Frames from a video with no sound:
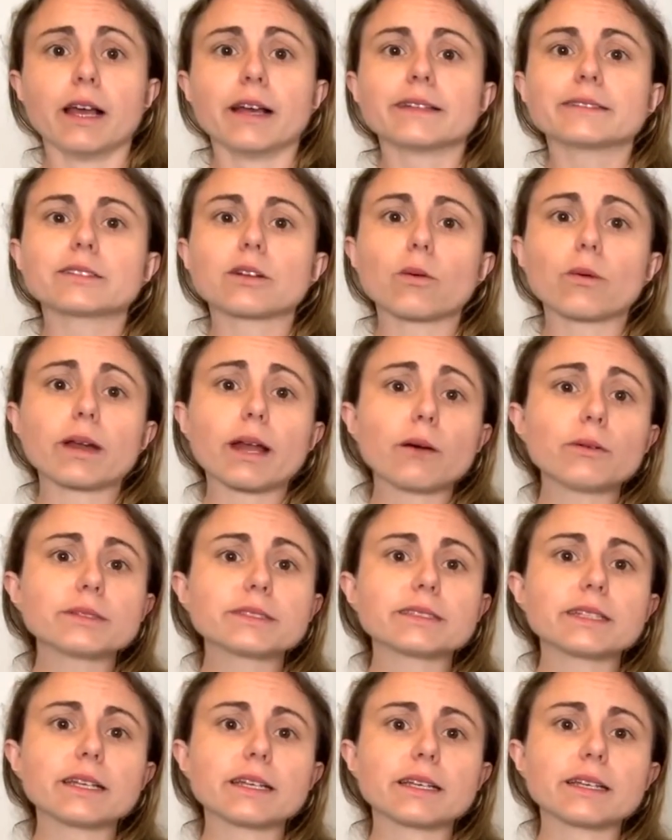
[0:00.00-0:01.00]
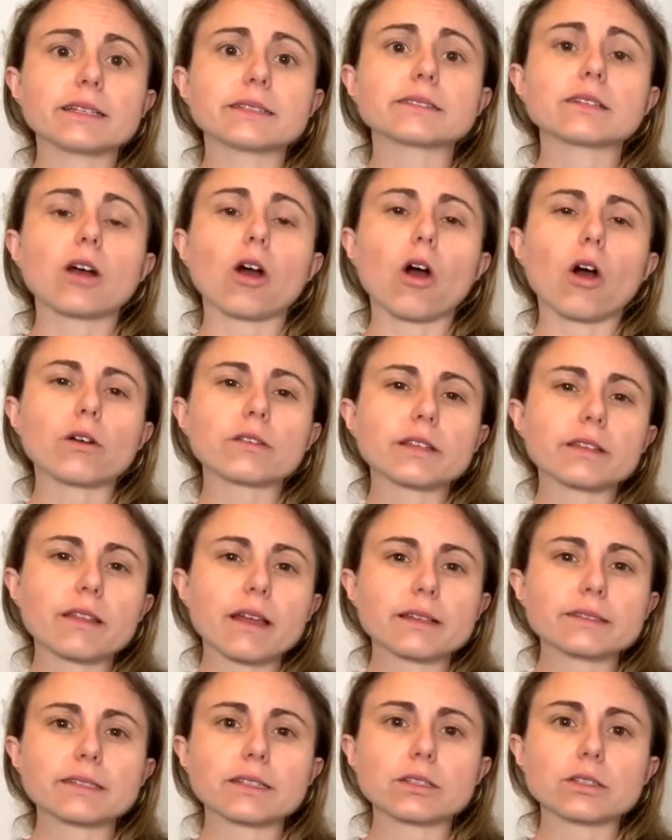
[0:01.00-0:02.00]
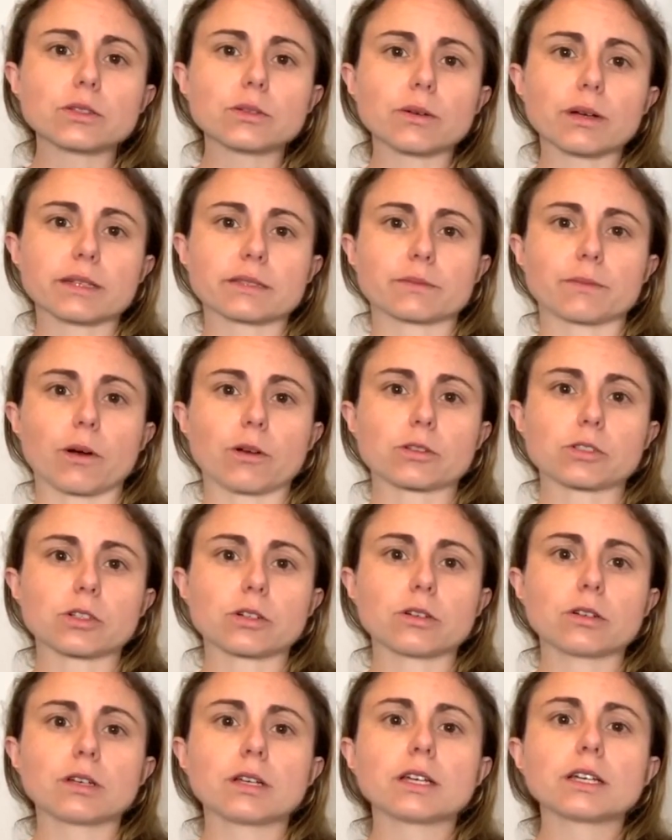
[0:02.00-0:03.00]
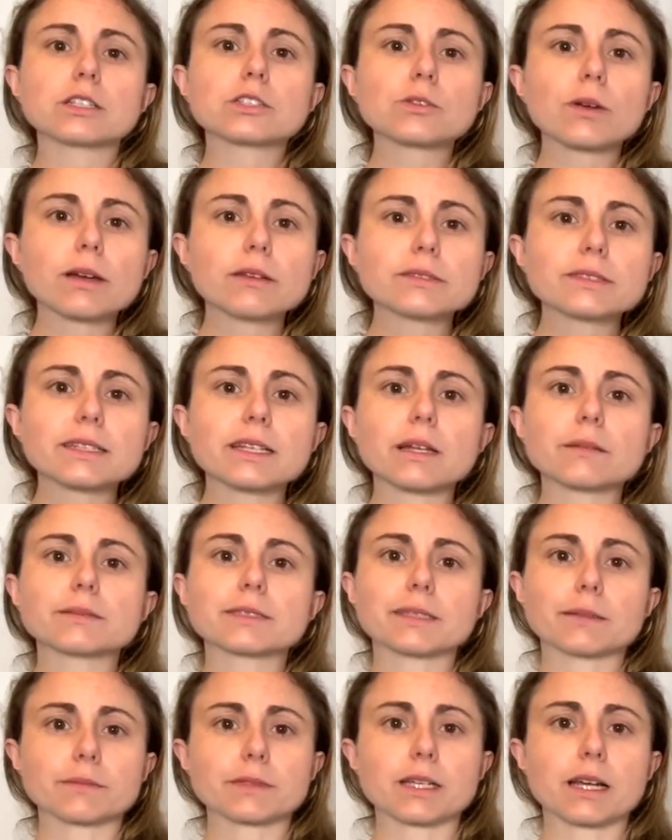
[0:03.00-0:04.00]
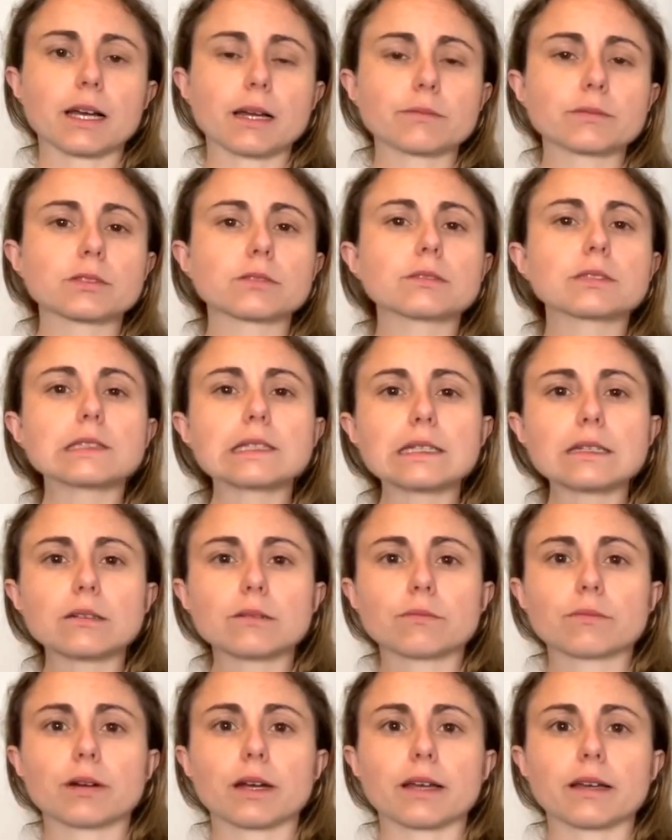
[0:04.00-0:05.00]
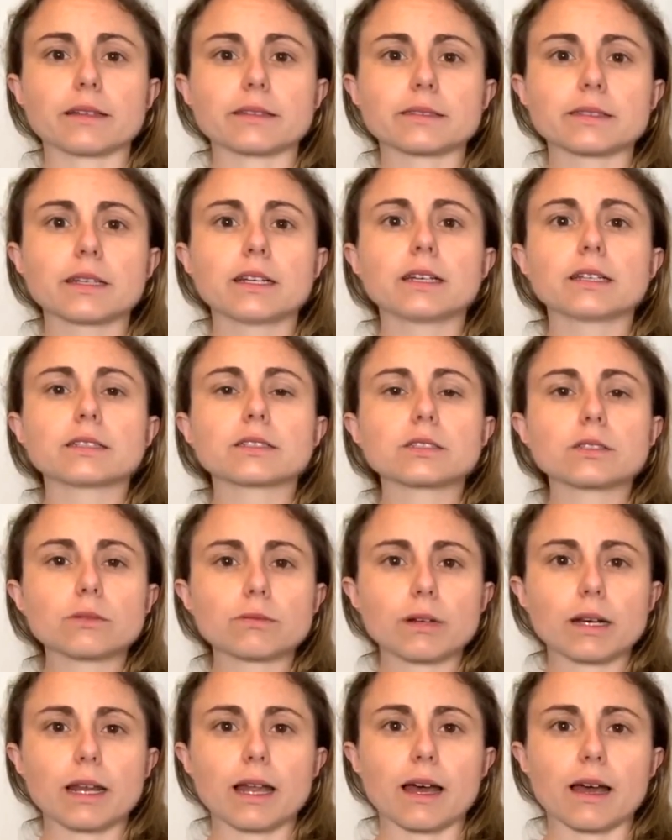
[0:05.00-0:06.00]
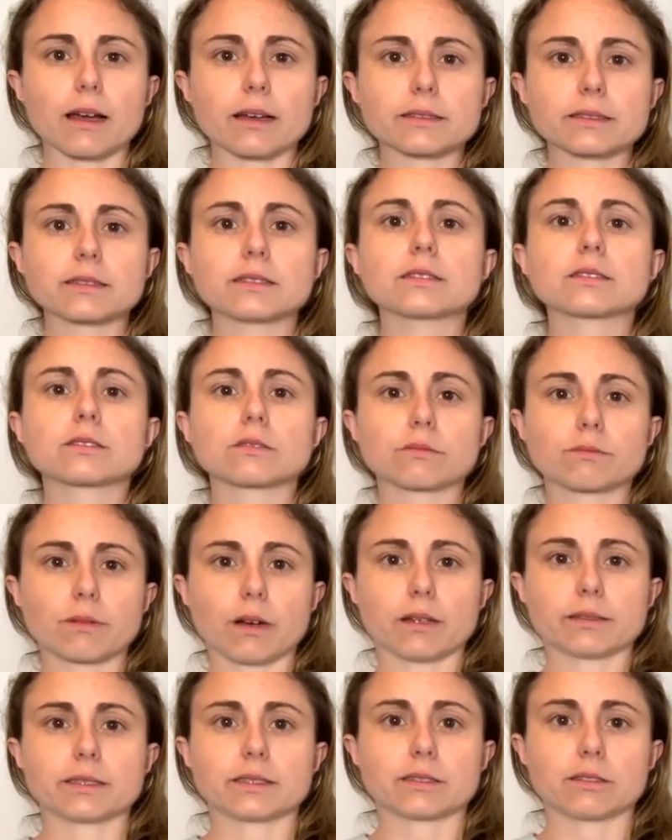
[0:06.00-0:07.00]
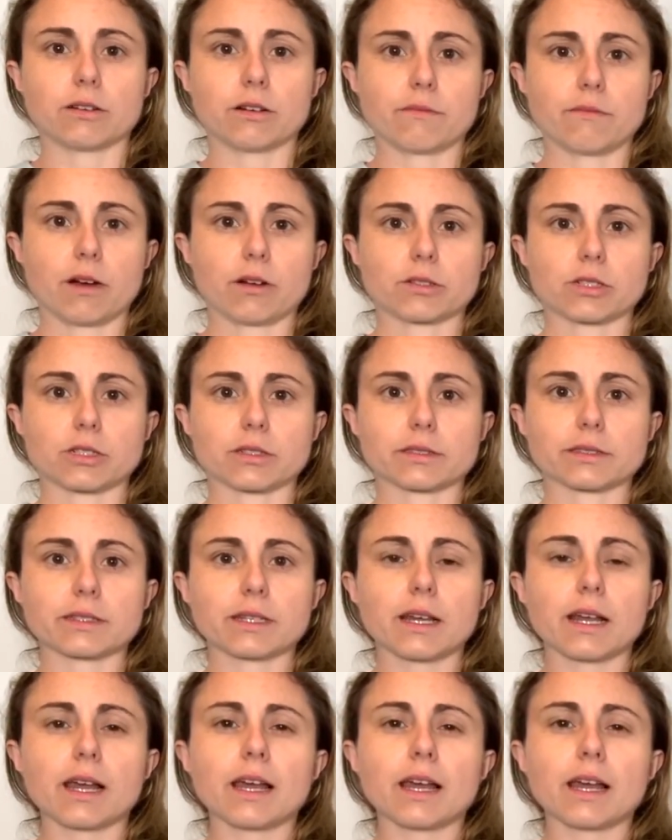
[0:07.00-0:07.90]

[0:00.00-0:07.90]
So, what I would say is on the days that you do exposure, try to set up some time to decompress, to relax, to process your emotions.